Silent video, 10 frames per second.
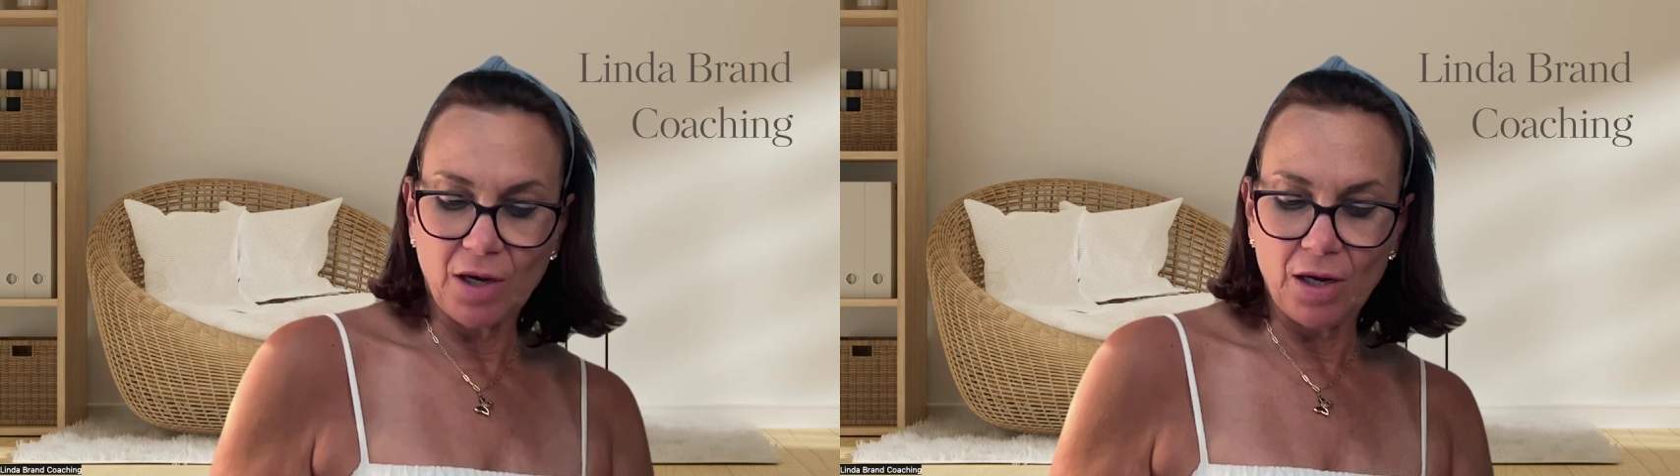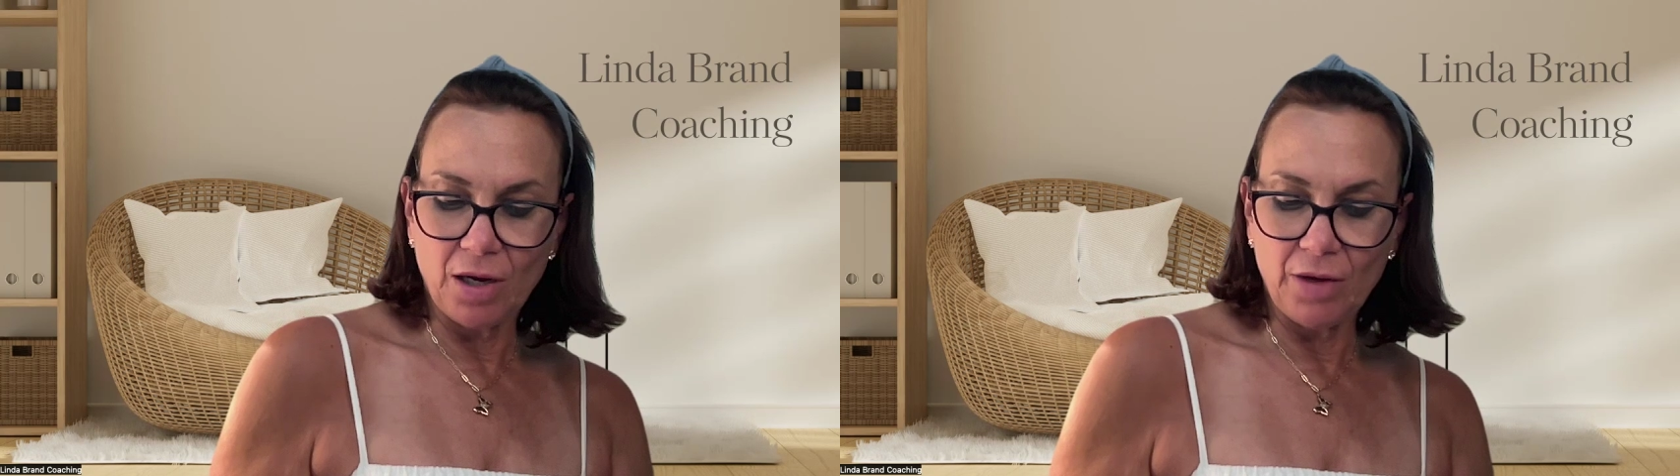
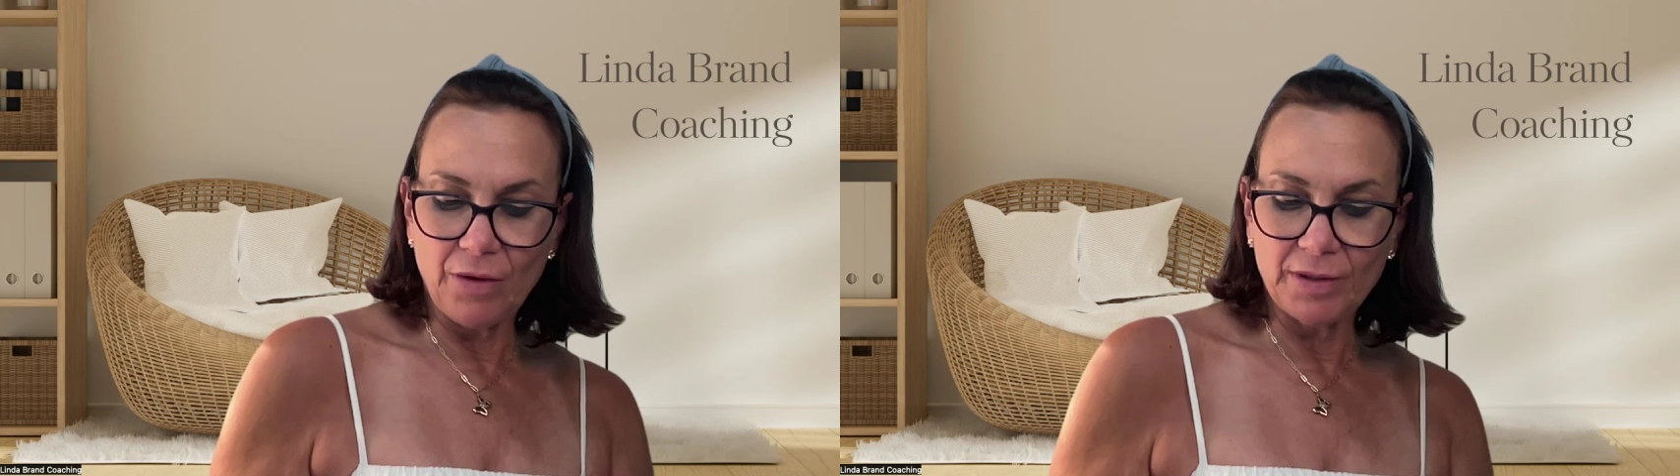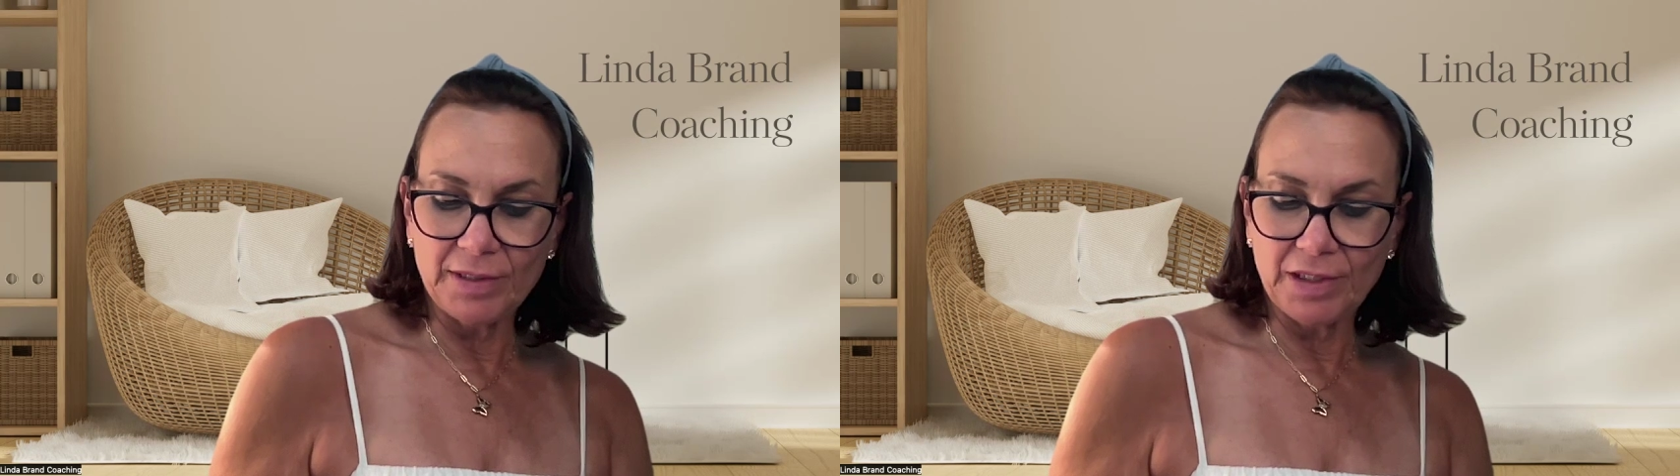
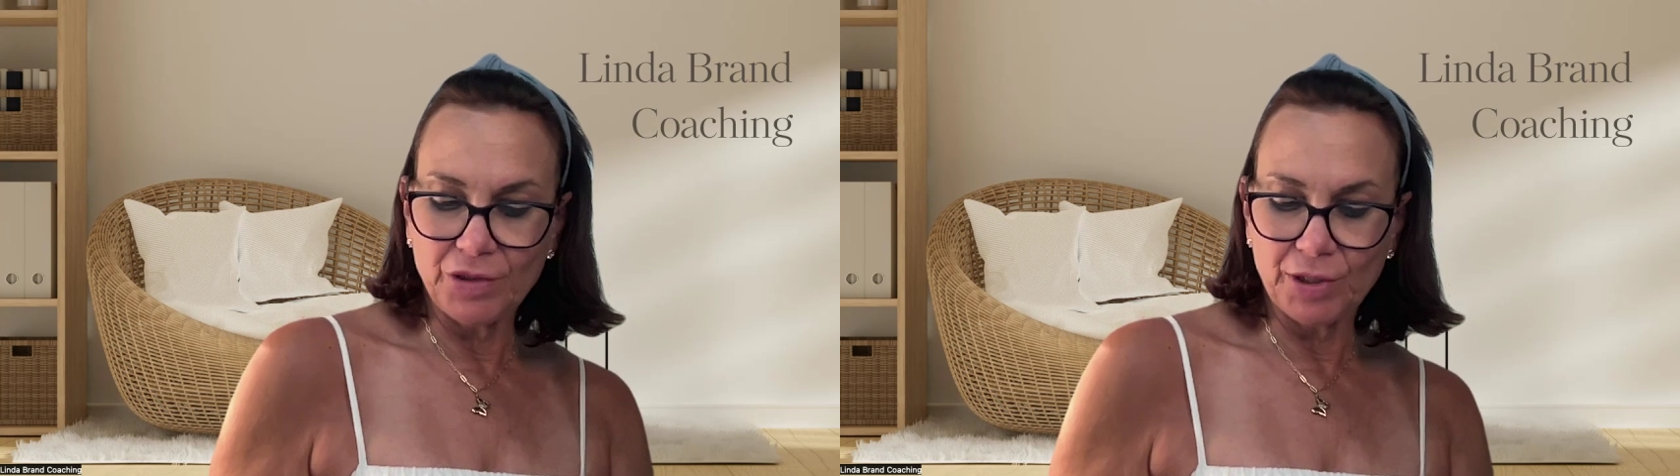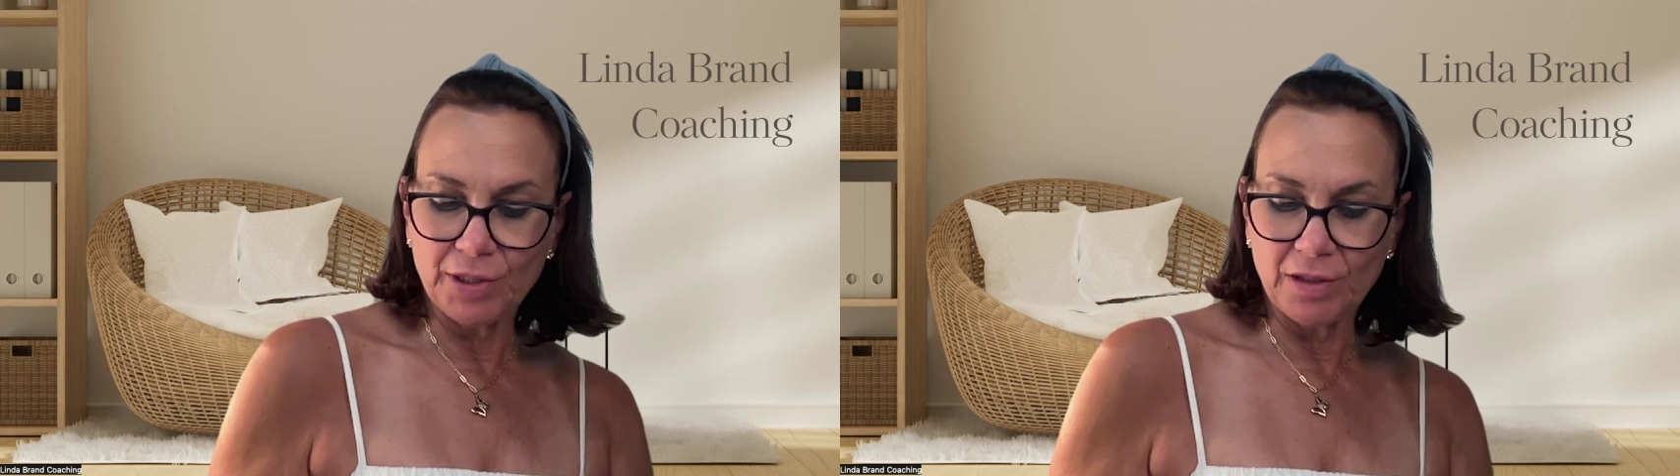all the
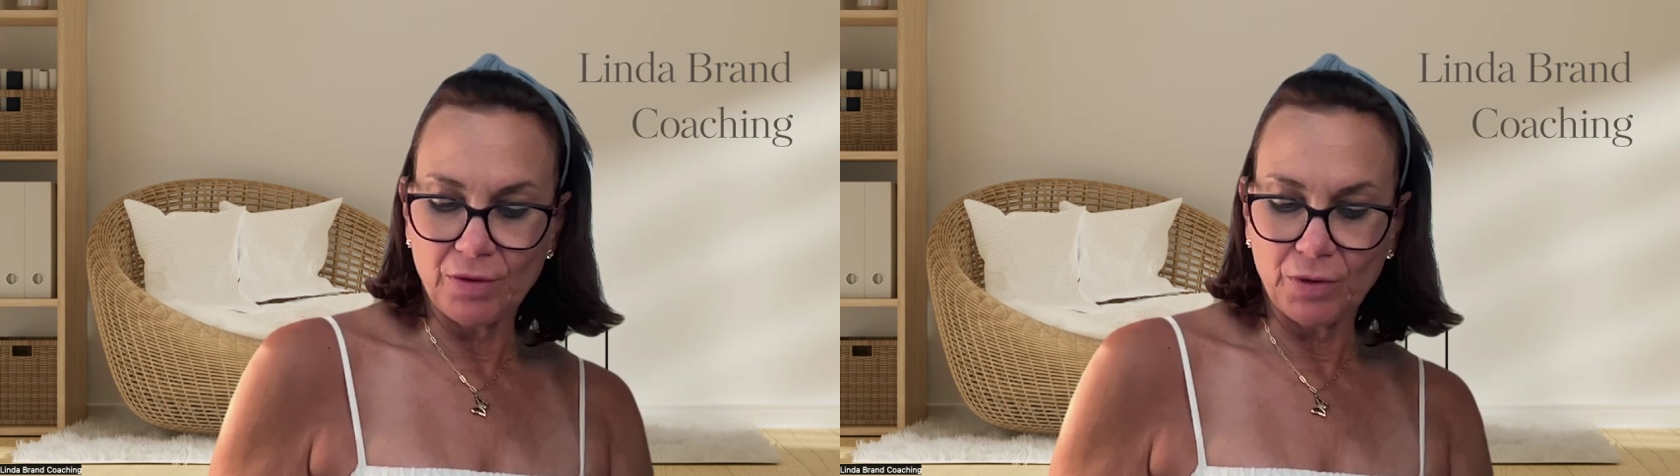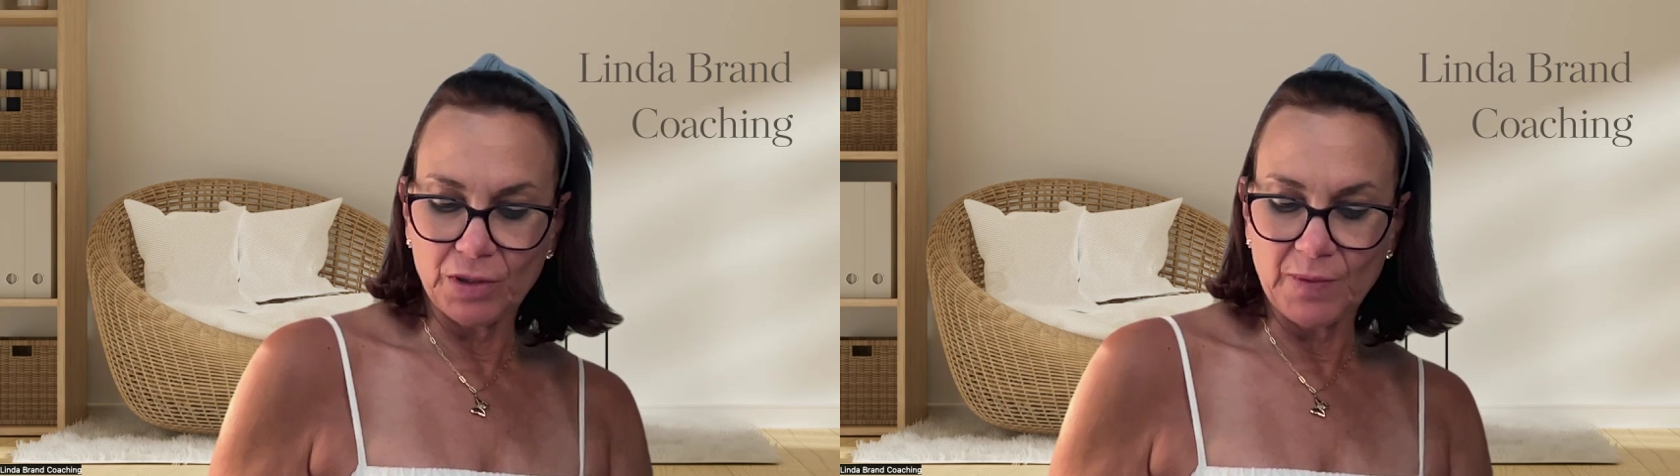tension that
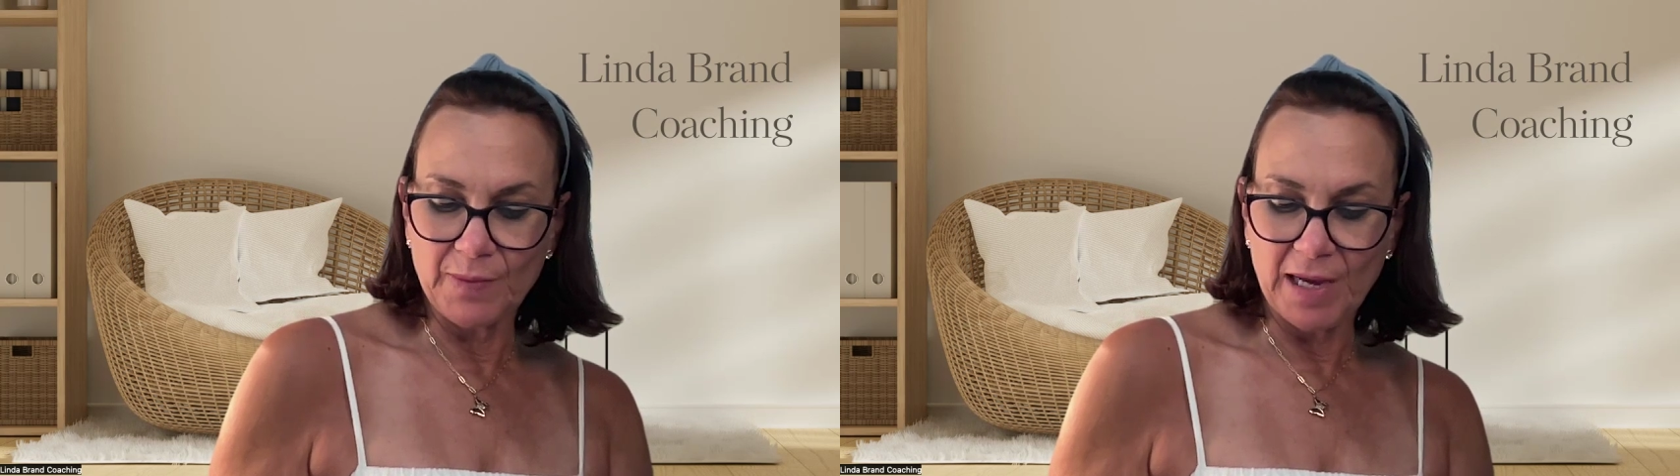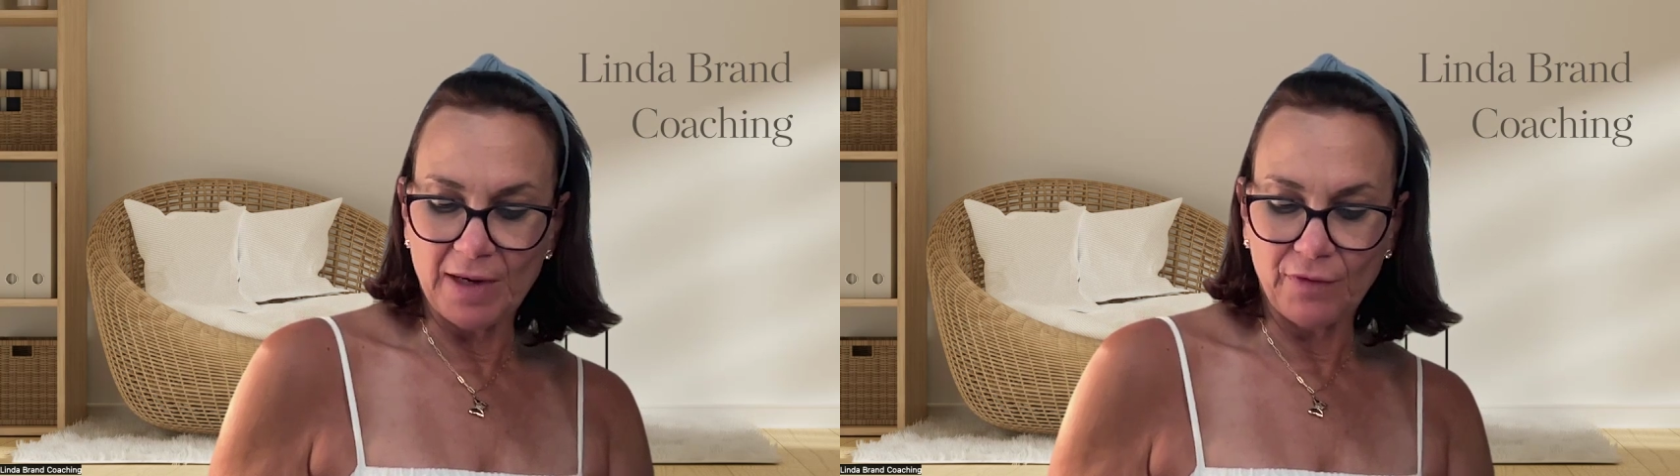holds me
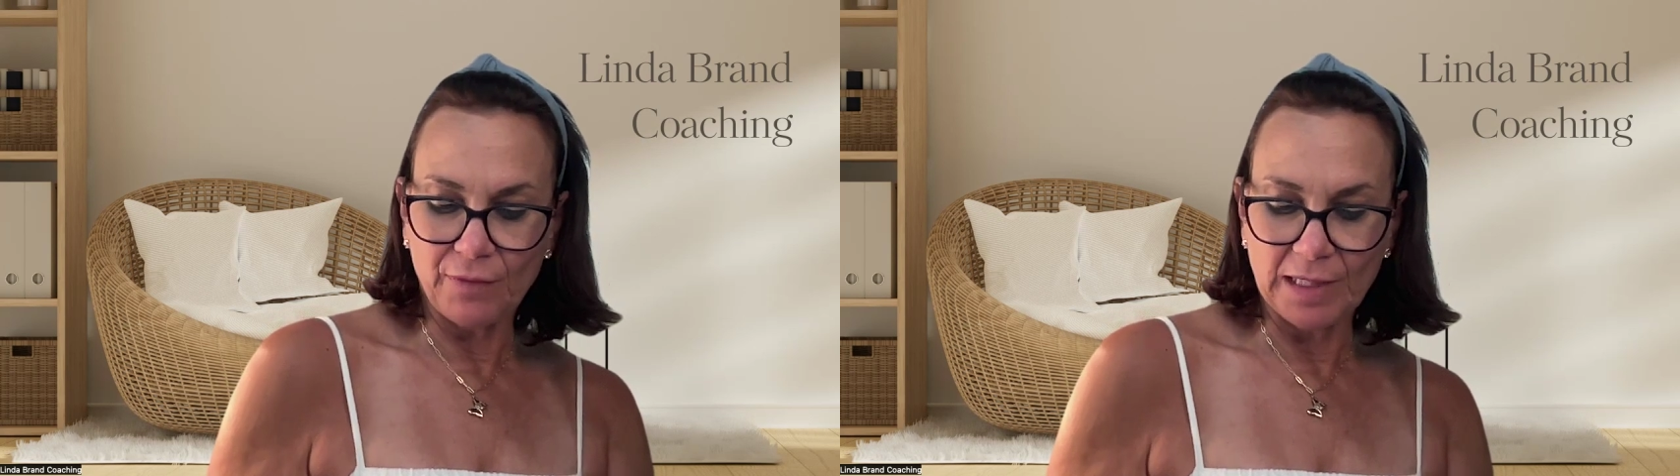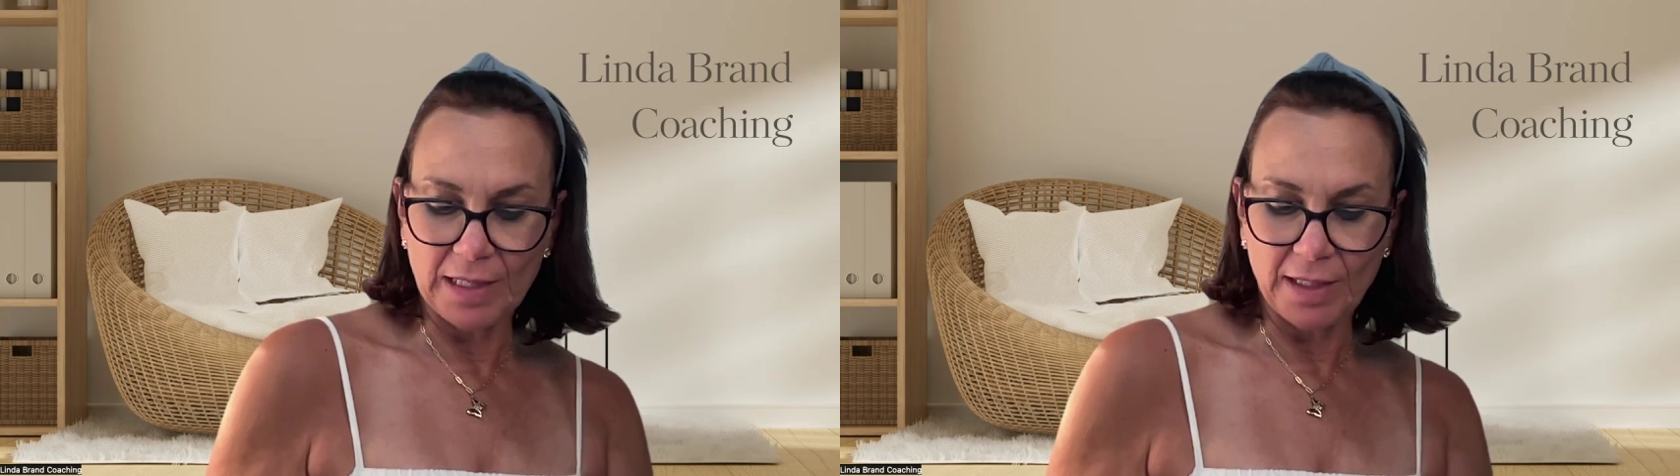back
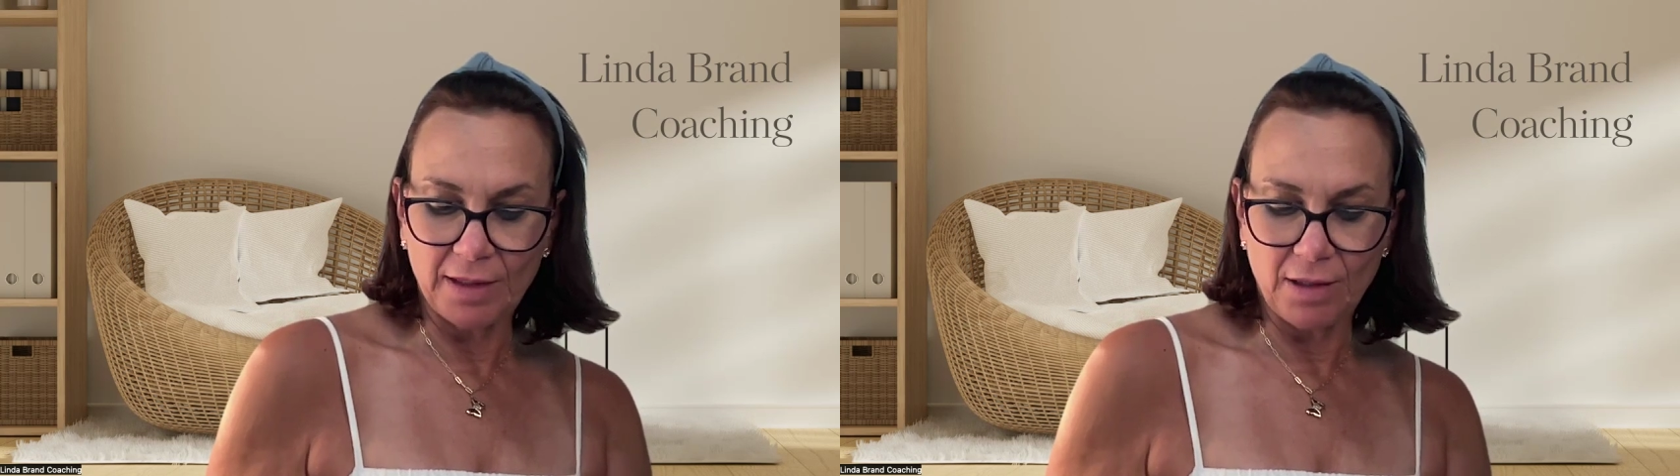from letting